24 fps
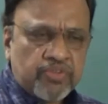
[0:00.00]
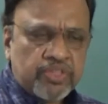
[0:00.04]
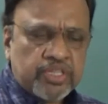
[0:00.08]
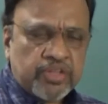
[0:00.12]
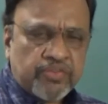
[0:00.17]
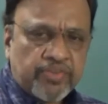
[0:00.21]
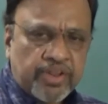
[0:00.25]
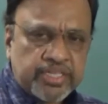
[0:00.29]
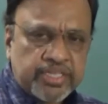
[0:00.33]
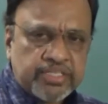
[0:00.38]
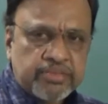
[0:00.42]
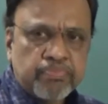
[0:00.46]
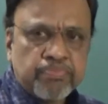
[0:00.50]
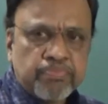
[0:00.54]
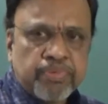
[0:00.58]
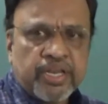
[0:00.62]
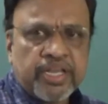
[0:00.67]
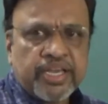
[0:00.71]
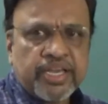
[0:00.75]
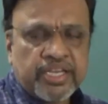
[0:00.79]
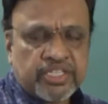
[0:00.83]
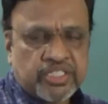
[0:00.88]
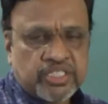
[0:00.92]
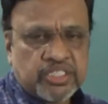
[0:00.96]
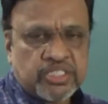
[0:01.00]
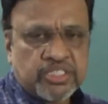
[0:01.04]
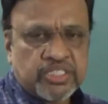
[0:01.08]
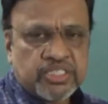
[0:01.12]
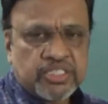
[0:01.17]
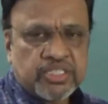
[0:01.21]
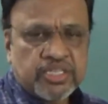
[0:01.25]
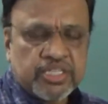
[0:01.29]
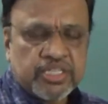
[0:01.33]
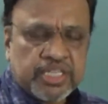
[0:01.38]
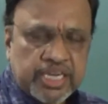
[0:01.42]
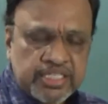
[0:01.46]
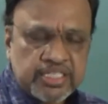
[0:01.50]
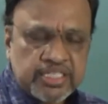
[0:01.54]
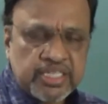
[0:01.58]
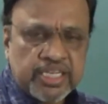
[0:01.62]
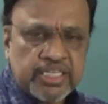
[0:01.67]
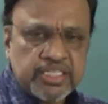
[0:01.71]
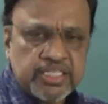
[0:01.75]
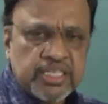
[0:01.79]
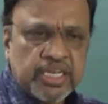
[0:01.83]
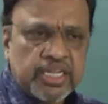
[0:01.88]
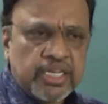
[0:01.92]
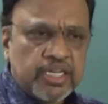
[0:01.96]
with a very simple case. Now that is the
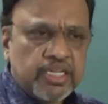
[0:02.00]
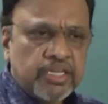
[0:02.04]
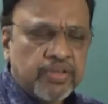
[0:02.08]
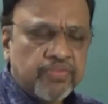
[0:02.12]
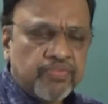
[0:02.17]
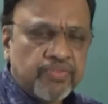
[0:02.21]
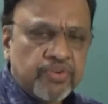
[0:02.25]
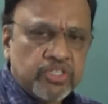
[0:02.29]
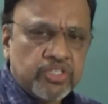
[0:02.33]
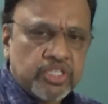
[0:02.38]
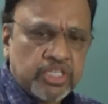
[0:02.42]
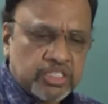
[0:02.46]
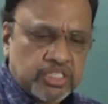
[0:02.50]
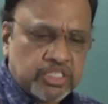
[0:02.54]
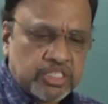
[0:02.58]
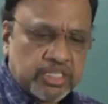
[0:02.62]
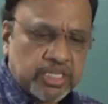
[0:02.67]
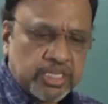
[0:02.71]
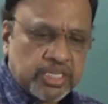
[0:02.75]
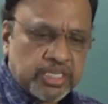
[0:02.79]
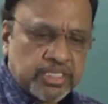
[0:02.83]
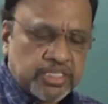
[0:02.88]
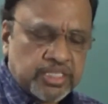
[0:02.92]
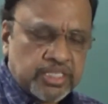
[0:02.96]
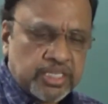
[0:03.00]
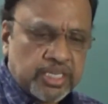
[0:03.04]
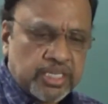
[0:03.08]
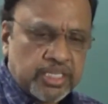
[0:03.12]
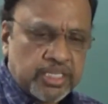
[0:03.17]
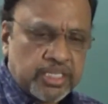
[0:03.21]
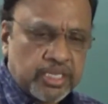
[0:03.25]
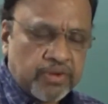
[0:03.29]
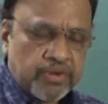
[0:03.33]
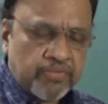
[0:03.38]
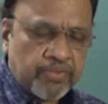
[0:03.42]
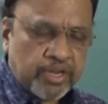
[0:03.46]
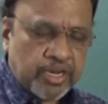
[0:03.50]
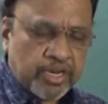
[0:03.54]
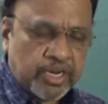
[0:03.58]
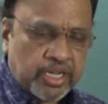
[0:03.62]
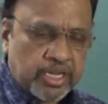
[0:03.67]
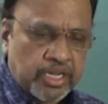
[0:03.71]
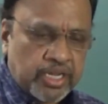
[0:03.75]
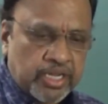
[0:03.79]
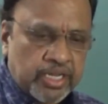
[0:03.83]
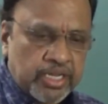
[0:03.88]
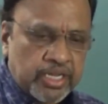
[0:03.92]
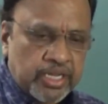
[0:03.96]
reason, if you just see our
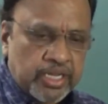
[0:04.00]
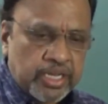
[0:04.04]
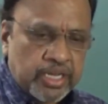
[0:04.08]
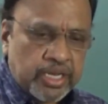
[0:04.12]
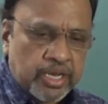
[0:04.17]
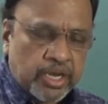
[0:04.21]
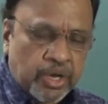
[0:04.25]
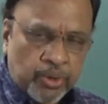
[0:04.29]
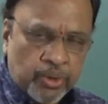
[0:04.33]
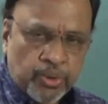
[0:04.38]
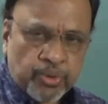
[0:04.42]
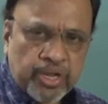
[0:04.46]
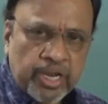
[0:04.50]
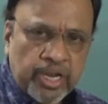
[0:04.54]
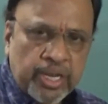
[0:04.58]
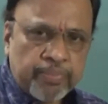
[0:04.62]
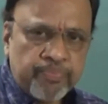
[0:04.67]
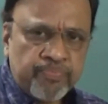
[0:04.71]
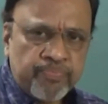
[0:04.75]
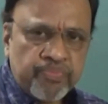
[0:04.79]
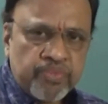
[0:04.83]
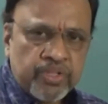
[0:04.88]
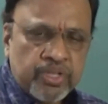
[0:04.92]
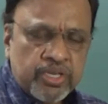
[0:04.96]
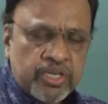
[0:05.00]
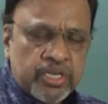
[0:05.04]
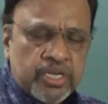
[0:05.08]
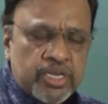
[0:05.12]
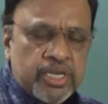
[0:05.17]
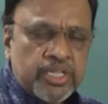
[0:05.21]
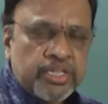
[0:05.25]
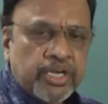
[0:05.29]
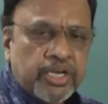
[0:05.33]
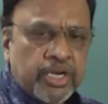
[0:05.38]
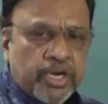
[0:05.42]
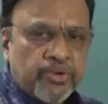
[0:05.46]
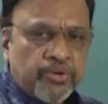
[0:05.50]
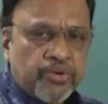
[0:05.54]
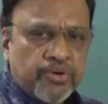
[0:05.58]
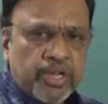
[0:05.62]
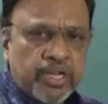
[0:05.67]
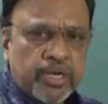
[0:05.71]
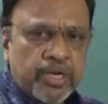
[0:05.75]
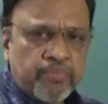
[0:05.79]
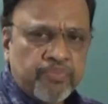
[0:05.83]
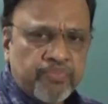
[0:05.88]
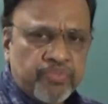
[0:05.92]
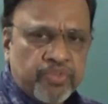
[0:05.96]
curriculum, in the
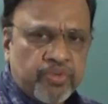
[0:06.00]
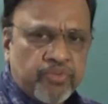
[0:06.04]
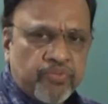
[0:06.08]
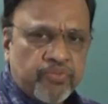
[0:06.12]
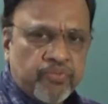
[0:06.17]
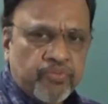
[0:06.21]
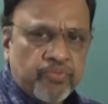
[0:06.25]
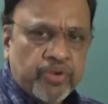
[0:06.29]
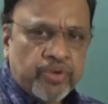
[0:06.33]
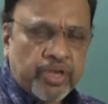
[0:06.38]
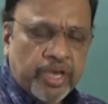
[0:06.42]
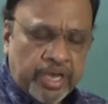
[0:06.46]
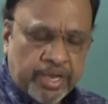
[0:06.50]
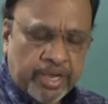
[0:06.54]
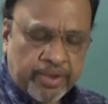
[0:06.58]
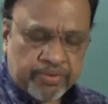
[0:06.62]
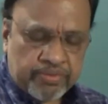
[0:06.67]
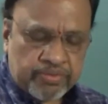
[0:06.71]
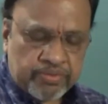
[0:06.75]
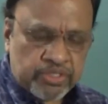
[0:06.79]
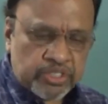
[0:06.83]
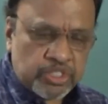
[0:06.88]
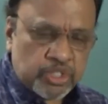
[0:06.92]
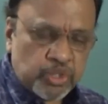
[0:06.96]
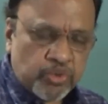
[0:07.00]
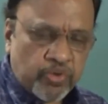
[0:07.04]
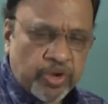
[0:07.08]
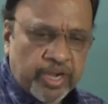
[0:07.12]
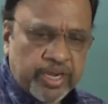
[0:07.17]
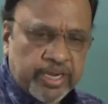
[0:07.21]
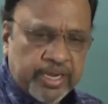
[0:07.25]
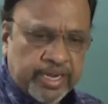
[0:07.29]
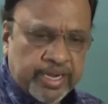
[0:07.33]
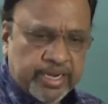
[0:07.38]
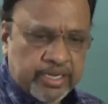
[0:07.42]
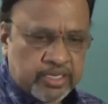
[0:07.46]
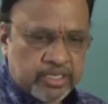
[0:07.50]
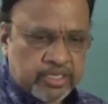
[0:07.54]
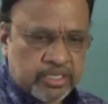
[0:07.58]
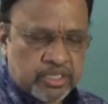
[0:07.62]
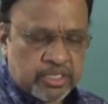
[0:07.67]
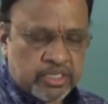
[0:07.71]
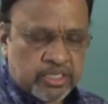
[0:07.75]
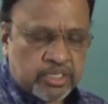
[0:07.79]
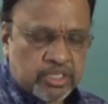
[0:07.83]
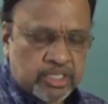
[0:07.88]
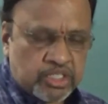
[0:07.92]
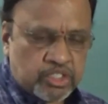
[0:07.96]
curriculum we have
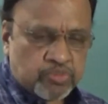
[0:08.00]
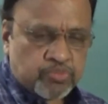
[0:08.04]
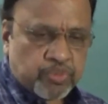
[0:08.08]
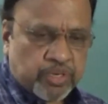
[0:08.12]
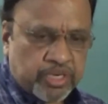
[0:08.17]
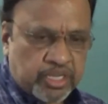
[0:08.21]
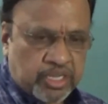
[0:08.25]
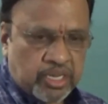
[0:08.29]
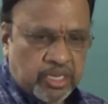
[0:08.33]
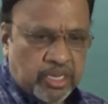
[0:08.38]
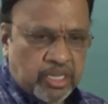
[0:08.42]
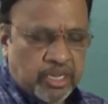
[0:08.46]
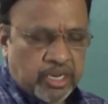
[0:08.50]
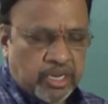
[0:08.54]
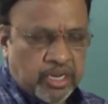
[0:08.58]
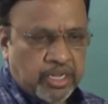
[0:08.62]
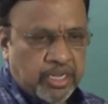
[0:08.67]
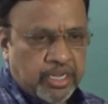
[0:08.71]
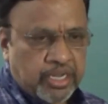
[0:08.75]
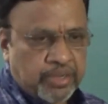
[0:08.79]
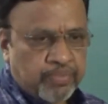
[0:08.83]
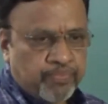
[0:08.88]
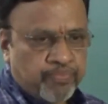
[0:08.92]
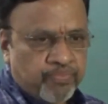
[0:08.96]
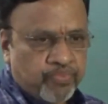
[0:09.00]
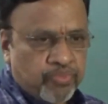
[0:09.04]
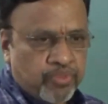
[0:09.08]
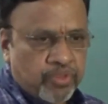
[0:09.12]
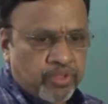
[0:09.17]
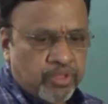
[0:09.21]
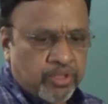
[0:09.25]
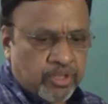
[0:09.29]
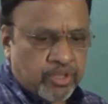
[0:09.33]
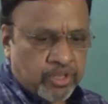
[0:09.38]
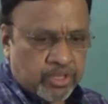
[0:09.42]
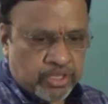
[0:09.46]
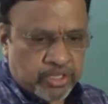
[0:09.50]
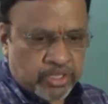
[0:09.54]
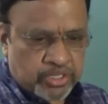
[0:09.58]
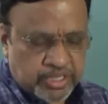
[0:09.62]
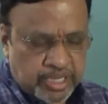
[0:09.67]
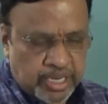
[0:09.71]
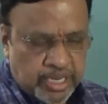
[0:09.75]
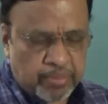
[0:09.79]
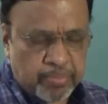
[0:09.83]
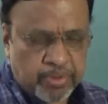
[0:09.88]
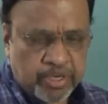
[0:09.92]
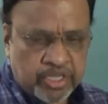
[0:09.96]
divided this particular
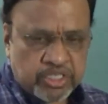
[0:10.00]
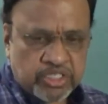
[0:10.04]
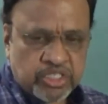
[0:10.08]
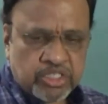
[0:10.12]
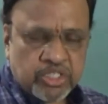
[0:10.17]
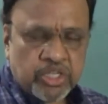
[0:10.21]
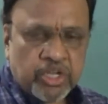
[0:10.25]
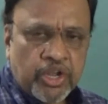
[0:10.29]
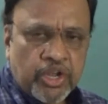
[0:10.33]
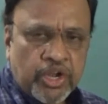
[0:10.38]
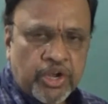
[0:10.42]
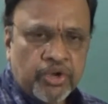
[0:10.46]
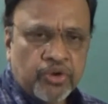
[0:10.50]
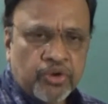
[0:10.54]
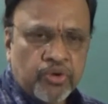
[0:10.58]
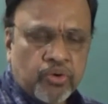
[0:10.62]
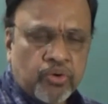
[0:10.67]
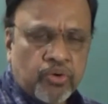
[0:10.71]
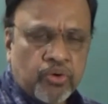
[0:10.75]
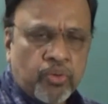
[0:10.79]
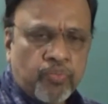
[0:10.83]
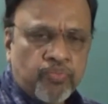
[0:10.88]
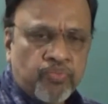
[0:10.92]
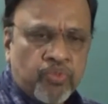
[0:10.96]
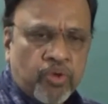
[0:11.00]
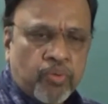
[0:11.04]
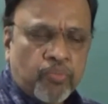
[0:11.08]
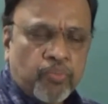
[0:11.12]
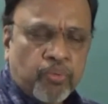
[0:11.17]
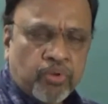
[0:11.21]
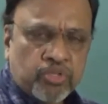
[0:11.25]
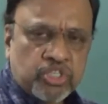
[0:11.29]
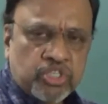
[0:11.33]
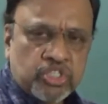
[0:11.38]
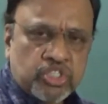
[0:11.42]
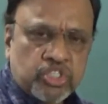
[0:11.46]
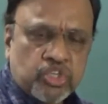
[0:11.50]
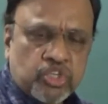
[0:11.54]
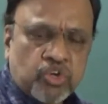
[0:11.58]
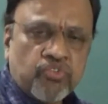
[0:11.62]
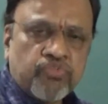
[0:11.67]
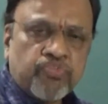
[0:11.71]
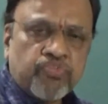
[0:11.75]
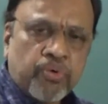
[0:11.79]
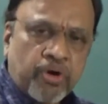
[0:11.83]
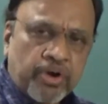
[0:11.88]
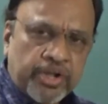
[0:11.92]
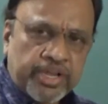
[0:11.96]
syllabus into projection
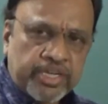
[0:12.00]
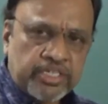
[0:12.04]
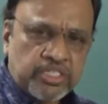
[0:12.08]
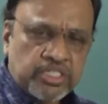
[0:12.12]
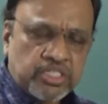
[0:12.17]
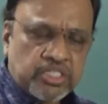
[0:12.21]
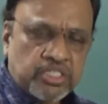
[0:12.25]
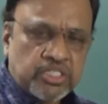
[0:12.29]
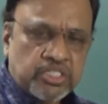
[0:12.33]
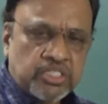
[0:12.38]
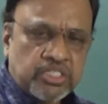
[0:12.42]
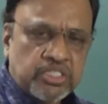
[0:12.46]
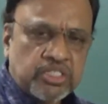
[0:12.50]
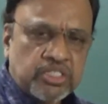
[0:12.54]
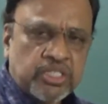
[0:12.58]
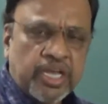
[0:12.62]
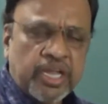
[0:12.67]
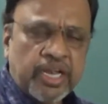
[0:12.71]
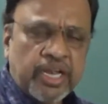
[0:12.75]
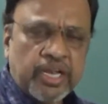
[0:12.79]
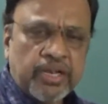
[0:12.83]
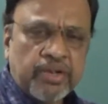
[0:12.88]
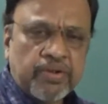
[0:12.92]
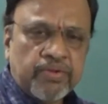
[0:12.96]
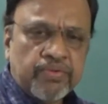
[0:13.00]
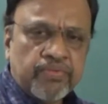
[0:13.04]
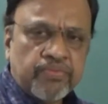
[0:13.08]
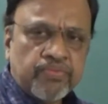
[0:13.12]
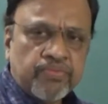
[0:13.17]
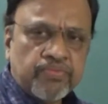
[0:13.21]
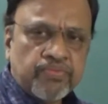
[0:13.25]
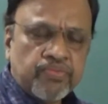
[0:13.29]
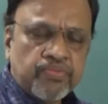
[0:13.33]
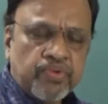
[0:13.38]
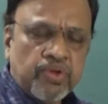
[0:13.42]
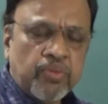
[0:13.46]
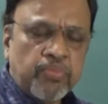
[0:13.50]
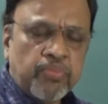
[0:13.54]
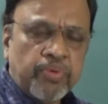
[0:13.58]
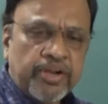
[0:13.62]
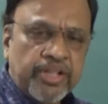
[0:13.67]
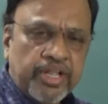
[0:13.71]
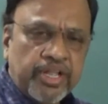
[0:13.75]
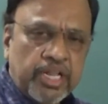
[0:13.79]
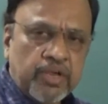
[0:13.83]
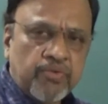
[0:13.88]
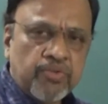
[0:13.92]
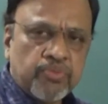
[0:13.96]
of points, then we will be
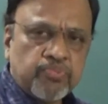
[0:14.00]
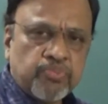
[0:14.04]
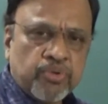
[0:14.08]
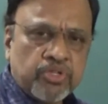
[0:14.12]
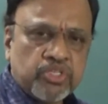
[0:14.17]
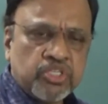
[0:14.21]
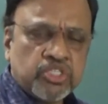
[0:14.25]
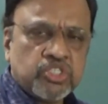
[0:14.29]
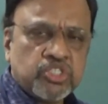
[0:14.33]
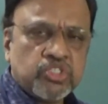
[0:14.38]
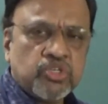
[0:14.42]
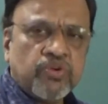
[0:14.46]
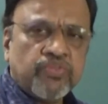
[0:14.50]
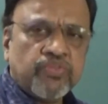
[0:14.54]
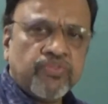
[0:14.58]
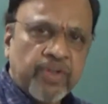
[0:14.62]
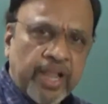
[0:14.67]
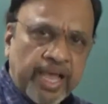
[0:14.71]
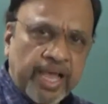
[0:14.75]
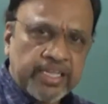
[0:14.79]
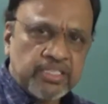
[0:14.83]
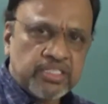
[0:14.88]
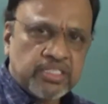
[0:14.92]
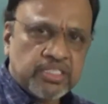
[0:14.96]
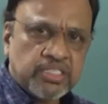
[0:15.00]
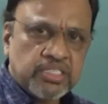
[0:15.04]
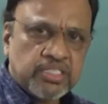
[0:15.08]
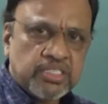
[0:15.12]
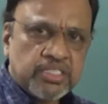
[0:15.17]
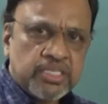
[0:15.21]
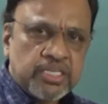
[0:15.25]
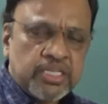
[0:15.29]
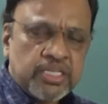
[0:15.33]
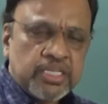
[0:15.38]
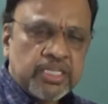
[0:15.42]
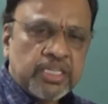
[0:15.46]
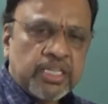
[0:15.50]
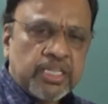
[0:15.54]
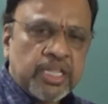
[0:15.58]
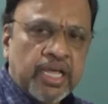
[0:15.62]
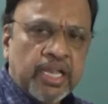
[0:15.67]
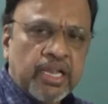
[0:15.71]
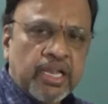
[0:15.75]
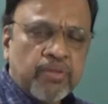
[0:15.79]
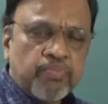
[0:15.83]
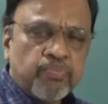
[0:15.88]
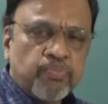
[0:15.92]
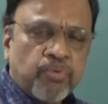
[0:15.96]
dealing with projection of lines,
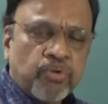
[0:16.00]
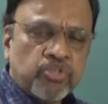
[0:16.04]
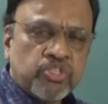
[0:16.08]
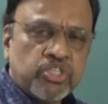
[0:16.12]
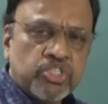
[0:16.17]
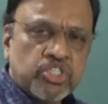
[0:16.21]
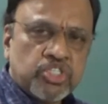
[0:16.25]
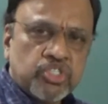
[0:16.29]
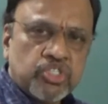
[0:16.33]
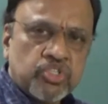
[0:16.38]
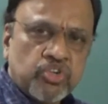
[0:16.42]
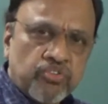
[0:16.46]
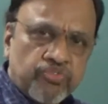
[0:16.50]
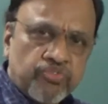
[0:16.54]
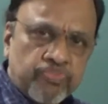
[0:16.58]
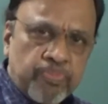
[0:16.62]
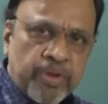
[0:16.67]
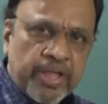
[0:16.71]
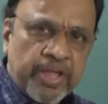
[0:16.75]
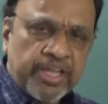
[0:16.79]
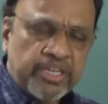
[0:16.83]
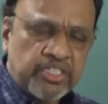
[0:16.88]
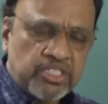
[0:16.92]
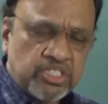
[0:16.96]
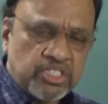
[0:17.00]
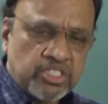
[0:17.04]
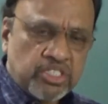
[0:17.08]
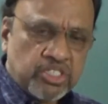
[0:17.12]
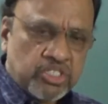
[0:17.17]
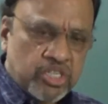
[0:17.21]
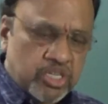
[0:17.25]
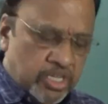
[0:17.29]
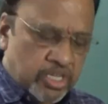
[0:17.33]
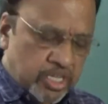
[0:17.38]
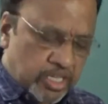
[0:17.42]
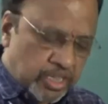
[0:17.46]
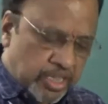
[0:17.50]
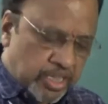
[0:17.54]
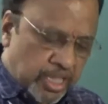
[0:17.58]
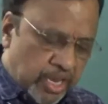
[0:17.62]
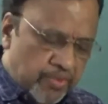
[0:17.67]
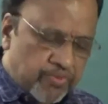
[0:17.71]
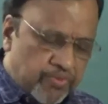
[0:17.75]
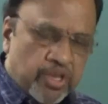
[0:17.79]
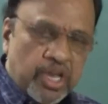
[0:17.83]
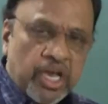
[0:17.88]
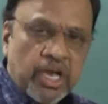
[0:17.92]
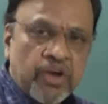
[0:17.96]
then projection of planes,
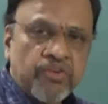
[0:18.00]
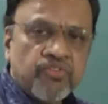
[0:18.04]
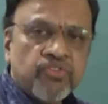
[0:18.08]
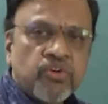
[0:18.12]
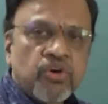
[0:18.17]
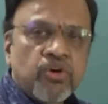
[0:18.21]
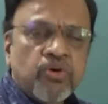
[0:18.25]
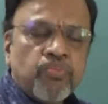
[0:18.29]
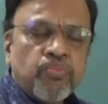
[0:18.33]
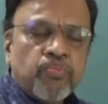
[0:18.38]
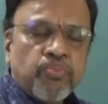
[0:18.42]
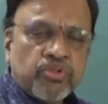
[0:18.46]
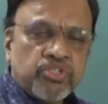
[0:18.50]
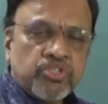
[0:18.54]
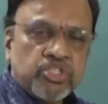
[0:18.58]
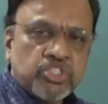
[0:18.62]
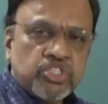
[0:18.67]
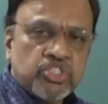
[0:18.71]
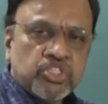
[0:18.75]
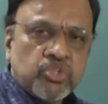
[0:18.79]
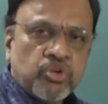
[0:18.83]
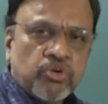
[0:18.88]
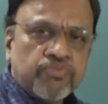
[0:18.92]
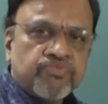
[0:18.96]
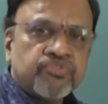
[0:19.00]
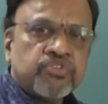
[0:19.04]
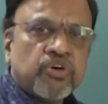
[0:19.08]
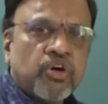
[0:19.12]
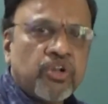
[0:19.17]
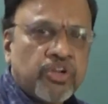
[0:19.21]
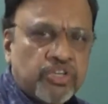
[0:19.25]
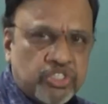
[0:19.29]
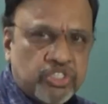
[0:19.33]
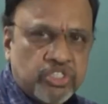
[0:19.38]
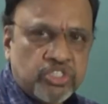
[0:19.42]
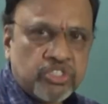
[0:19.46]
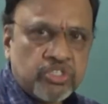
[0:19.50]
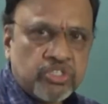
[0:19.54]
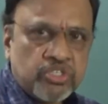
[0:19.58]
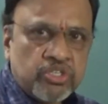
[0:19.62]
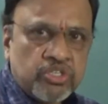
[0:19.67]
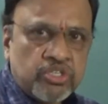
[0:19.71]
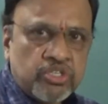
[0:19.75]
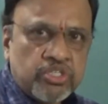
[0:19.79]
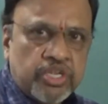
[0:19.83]
then we have projection of solids.